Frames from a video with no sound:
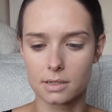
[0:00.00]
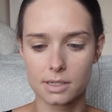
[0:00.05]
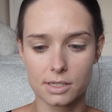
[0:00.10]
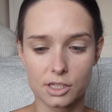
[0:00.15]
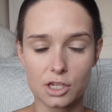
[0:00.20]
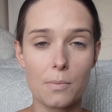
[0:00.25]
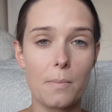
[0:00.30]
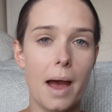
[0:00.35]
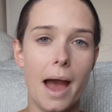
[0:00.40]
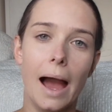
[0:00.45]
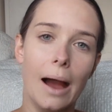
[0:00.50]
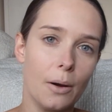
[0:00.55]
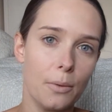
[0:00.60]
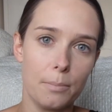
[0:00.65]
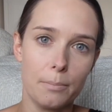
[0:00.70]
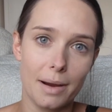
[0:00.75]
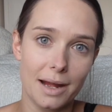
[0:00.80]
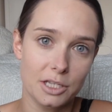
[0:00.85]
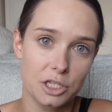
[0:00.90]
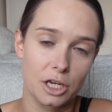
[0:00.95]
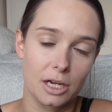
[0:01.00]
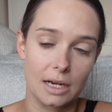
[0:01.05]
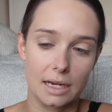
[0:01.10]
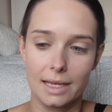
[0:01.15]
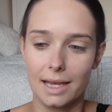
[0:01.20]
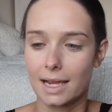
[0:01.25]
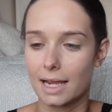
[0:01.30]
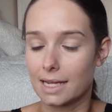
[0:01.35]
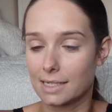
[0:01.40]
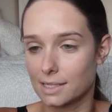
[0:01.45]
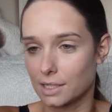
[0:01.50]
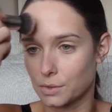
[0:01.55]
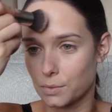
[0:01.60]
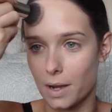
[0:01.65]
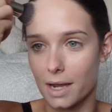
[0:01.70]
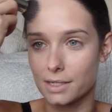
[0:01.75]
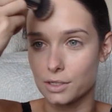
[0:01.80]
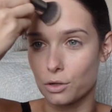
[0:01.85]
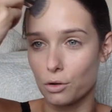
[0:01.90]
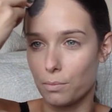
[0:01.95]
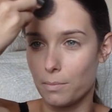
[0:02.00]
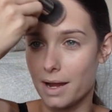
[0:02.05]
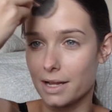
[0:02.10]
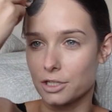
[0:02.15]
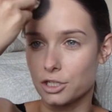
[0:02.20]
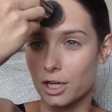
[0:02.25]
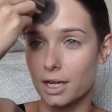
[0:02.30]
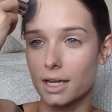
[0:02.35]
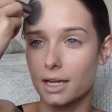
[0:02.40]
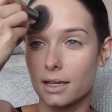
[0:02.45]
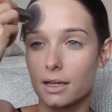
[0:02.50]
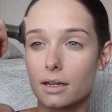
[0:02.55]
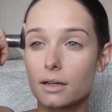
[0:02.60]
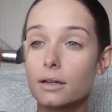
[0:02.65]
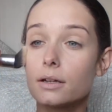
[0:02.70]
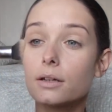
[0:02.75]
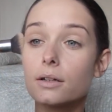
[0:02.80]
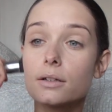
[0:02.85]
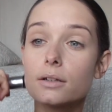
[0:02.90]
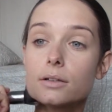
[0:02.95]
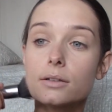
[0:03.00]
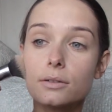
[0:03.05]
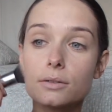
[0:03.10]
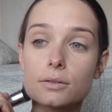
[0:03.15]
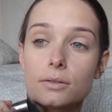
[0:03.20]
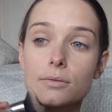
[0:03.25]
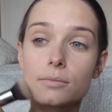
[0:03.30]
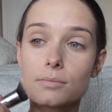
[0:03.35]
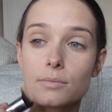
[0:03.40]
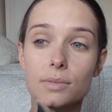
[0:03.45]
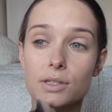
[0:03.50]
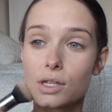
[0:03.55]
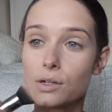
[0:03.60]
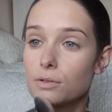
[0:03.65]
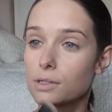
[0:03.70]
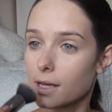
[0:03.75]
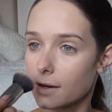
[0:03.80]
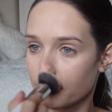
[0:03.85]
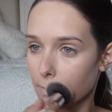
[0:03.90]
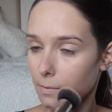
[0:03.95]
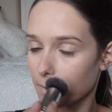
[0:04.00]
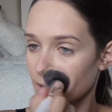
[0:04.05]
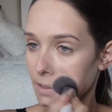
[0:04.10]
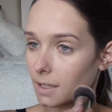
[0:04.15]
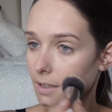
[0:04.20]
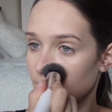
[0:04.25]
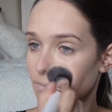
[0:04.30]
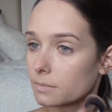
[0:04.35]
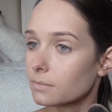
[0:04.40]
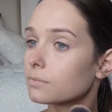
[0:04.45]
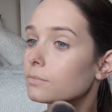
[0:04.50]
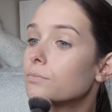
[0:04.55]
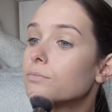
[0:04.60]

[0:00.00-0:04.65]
somehow, magically, I guess that's why it's called magic, suits everybody.